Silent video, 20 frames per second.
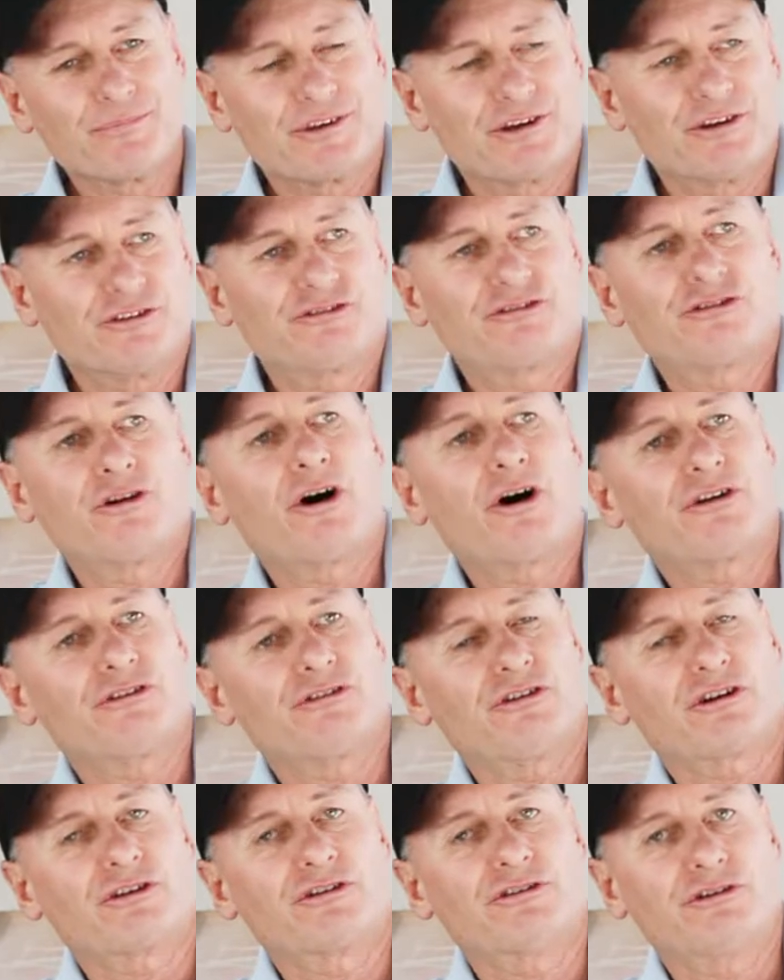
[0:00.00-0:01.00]
as tight as
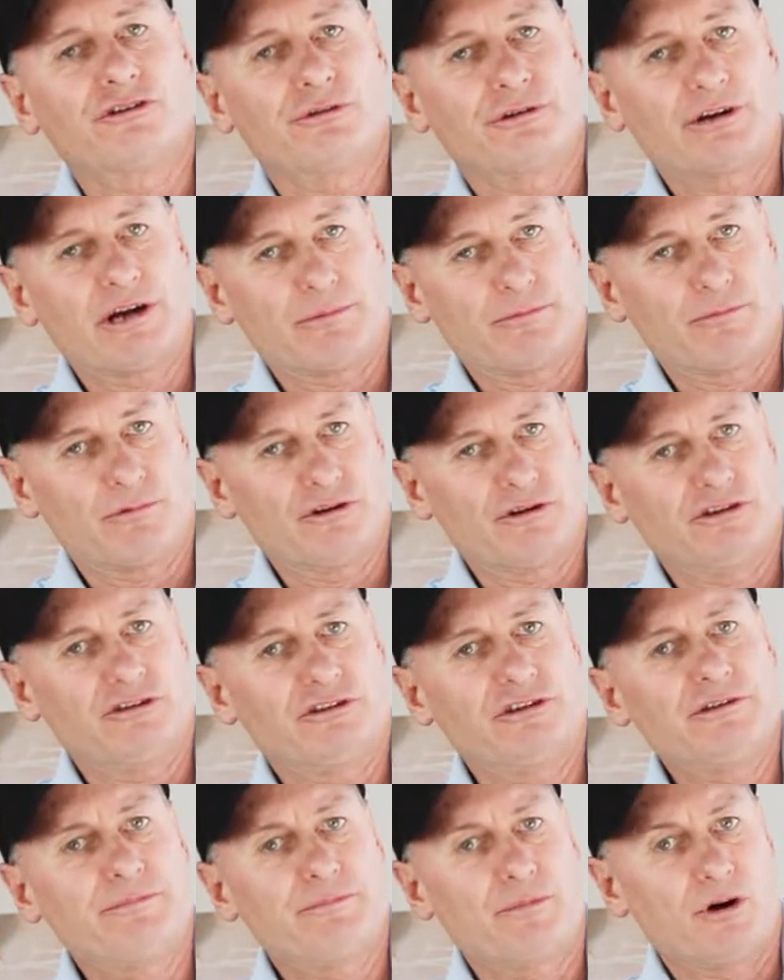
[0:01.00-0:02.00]
I can do it up
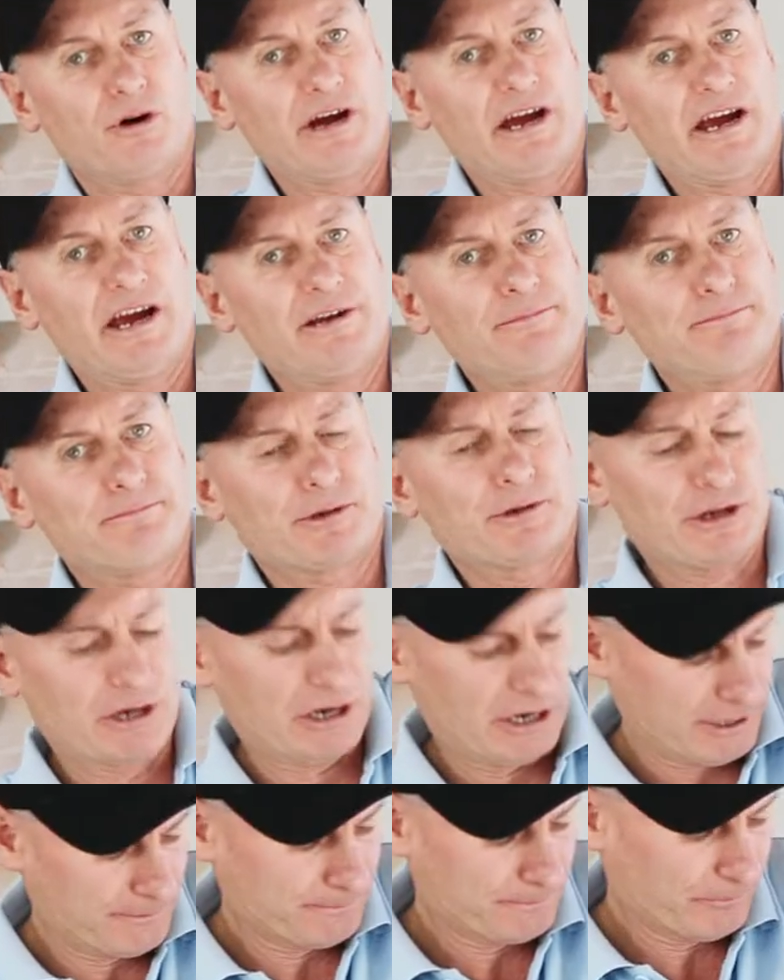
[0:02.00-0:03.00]
really by hand,
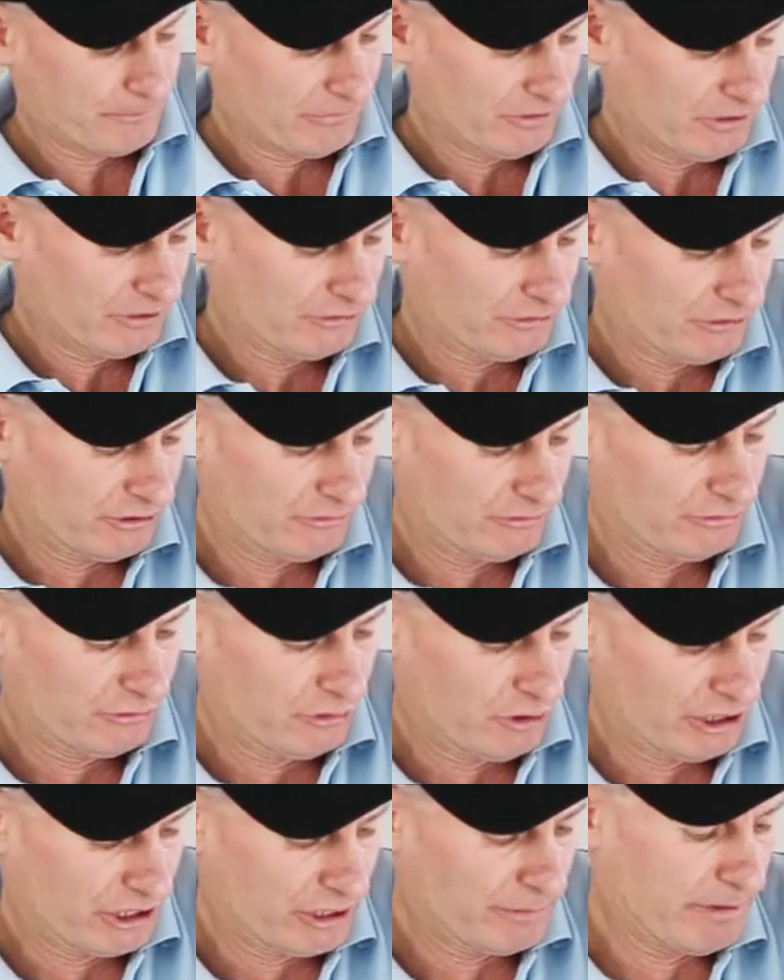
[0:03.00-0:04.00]
okay? So
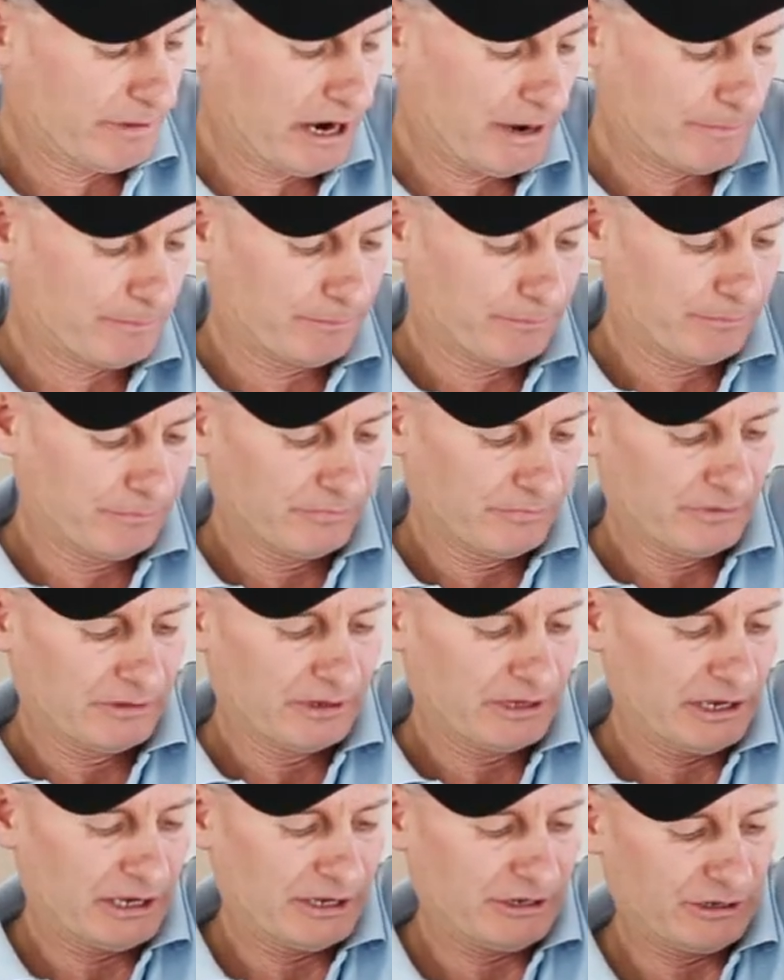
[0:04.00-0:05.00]
tighten him up
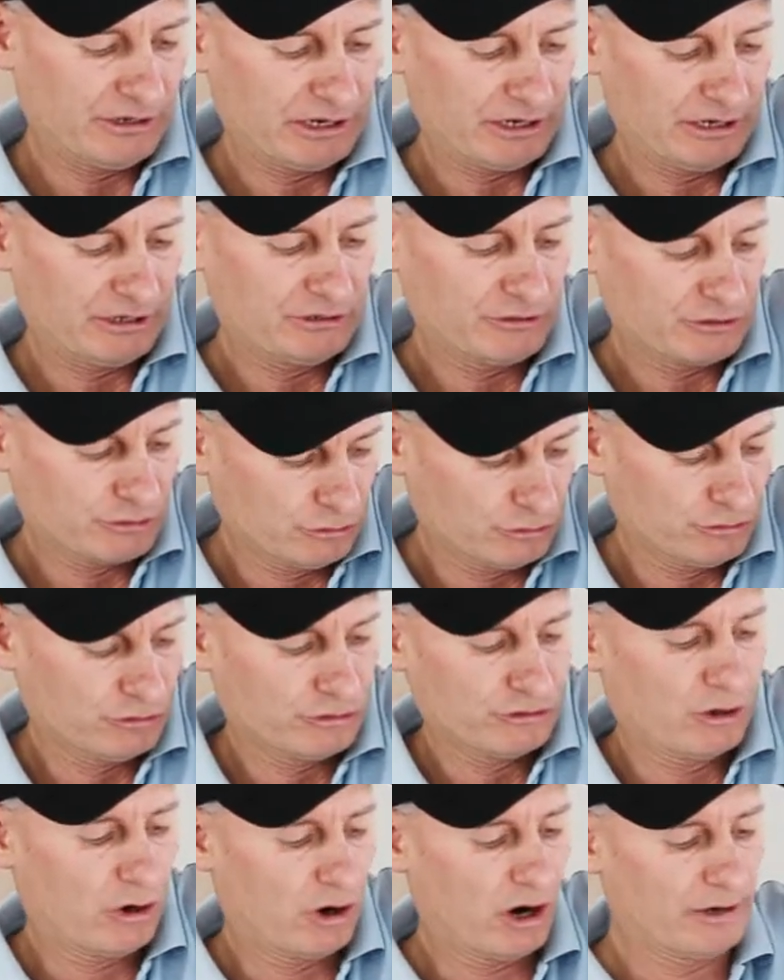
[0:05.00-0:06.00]
and he's good and
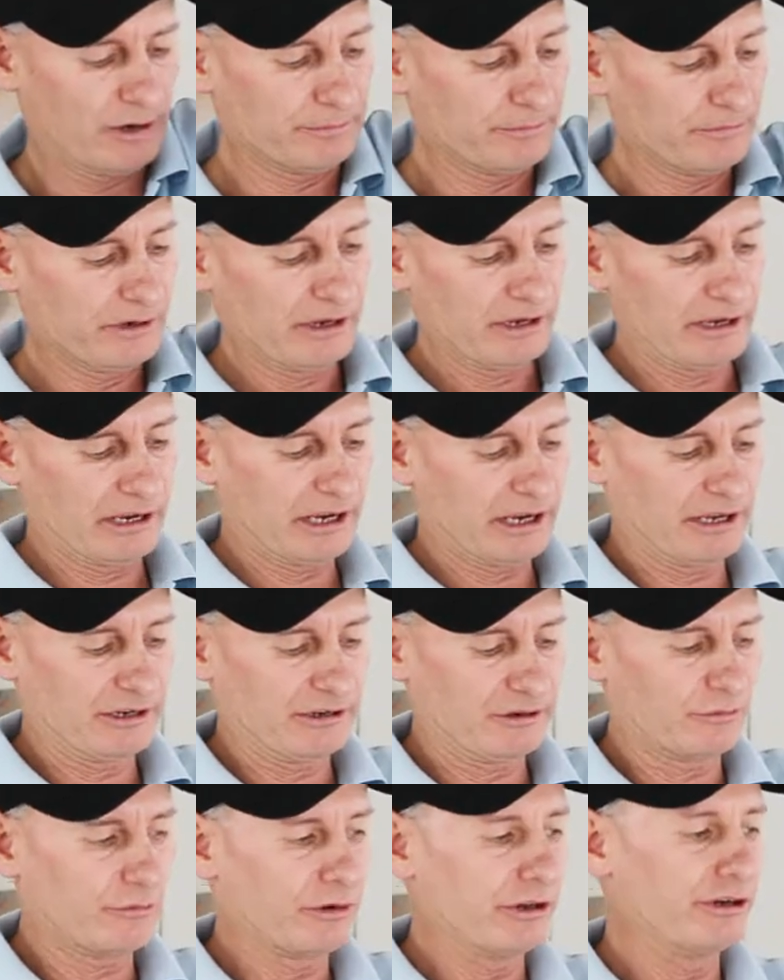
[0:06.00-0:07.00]
tight and
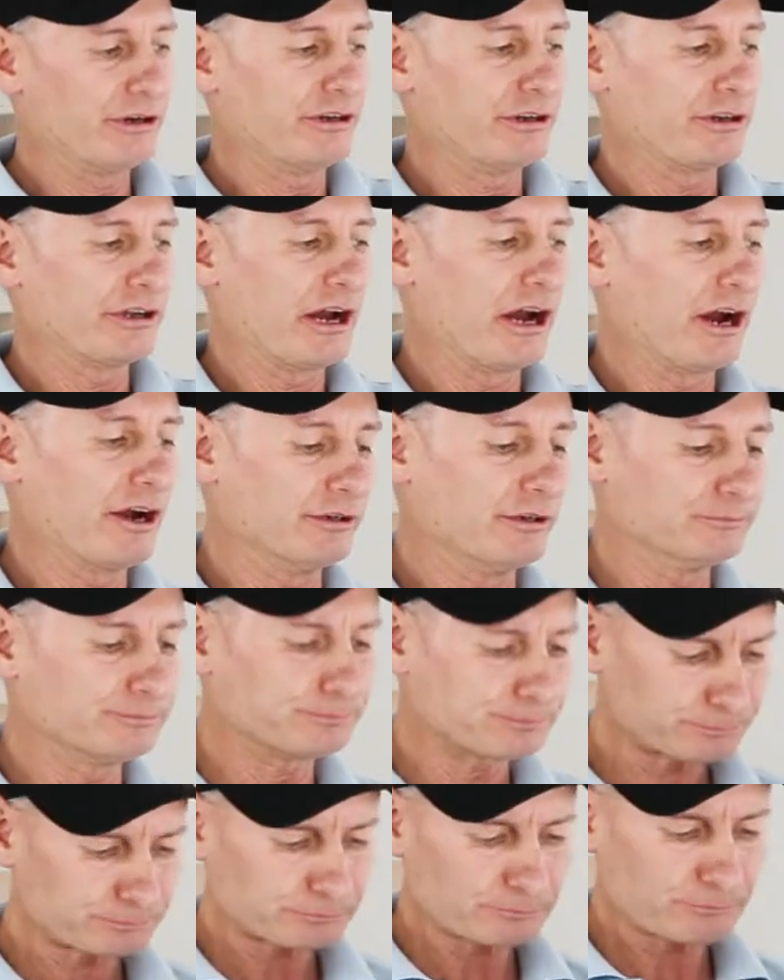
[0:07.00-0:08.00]
ready to go.
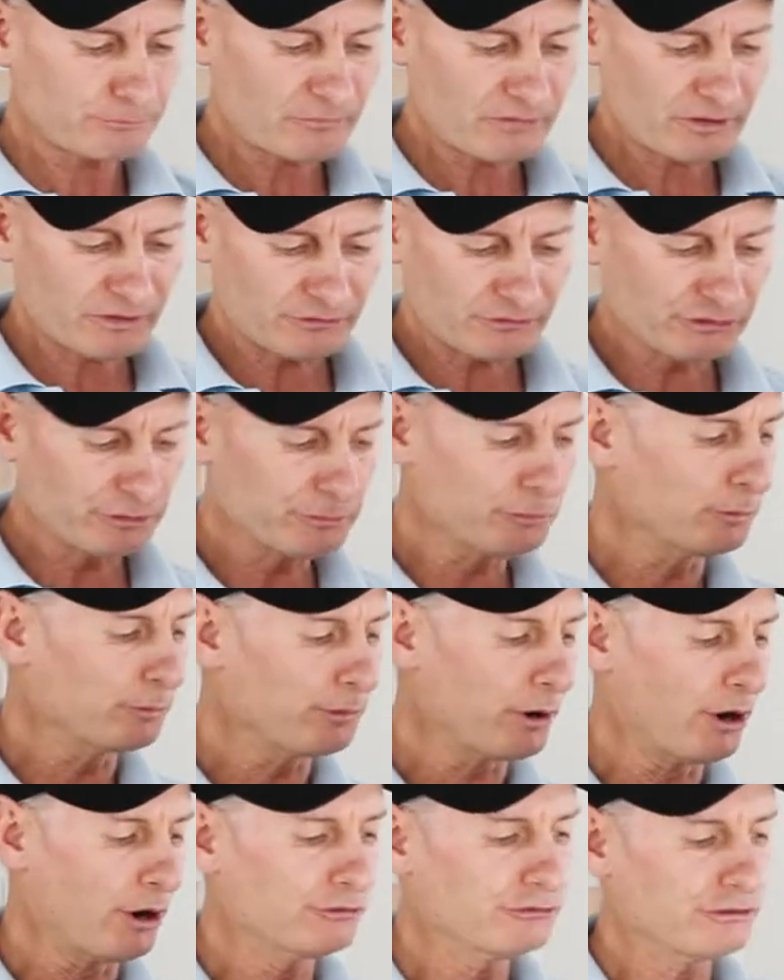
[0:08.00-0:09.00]
Simple
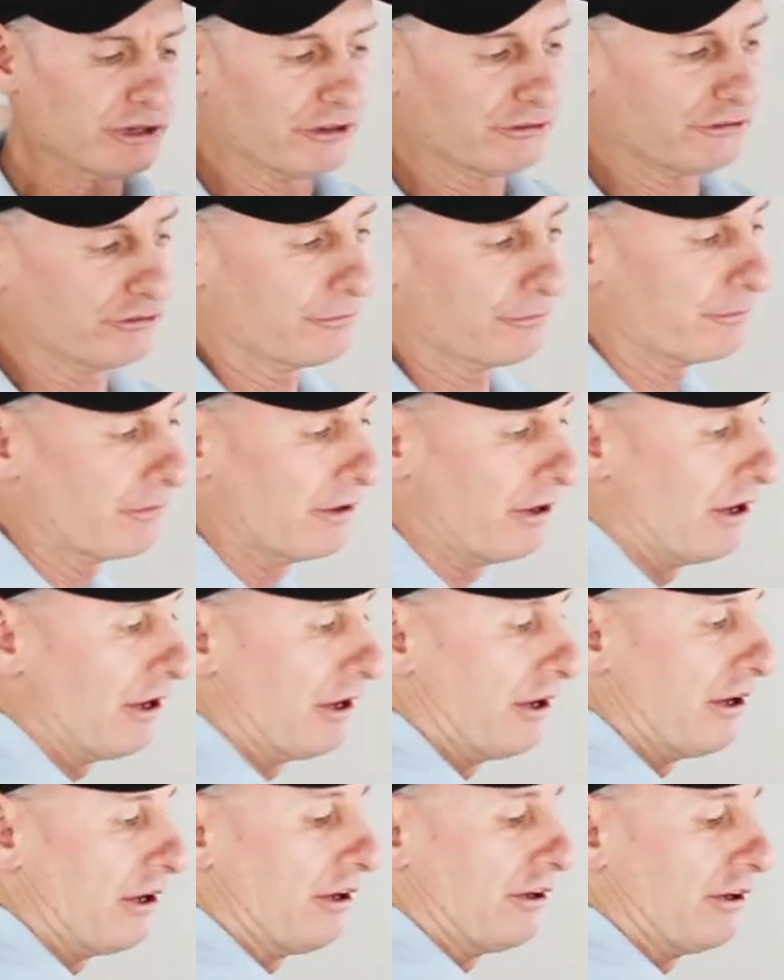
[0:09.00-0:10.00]
process.
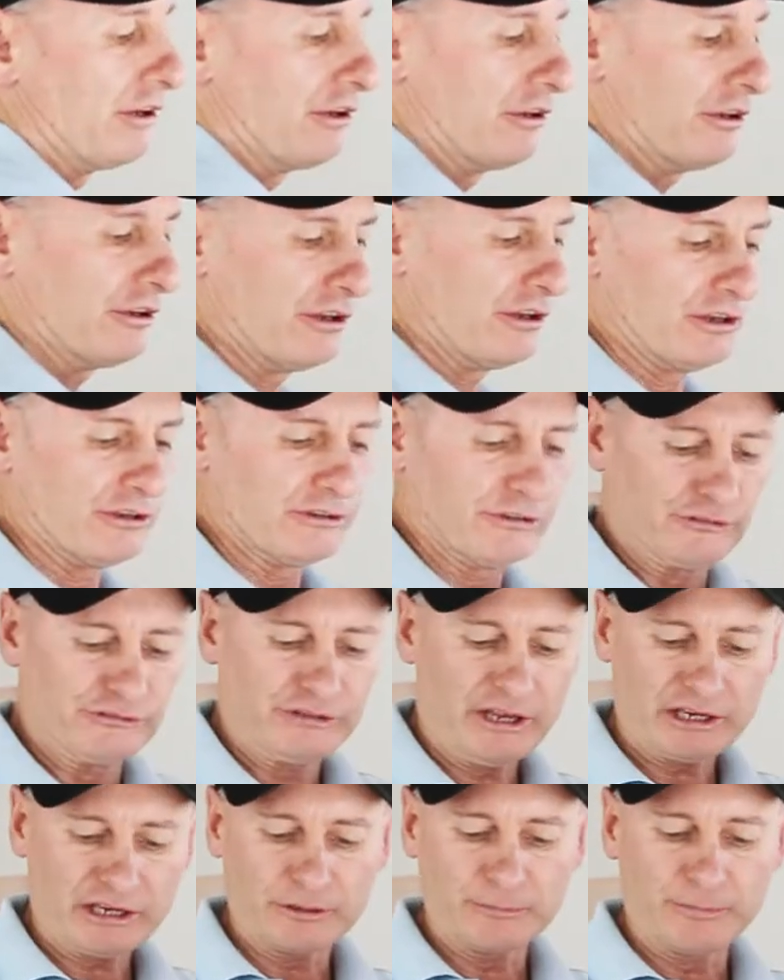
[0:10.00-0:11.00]

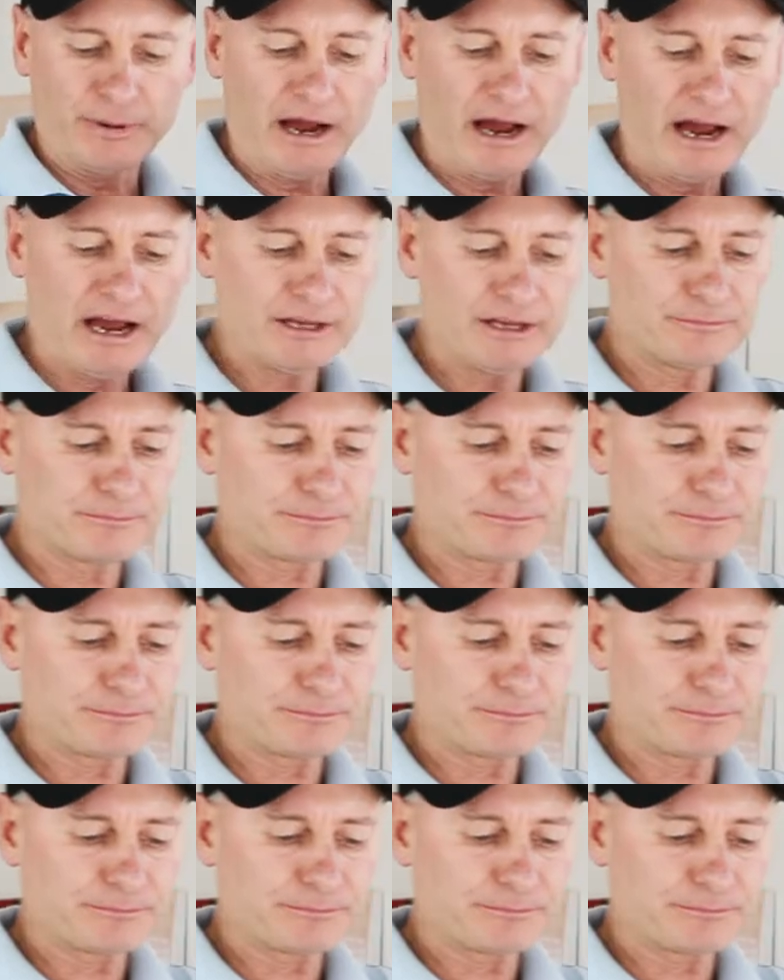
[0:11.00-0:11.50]
Second part,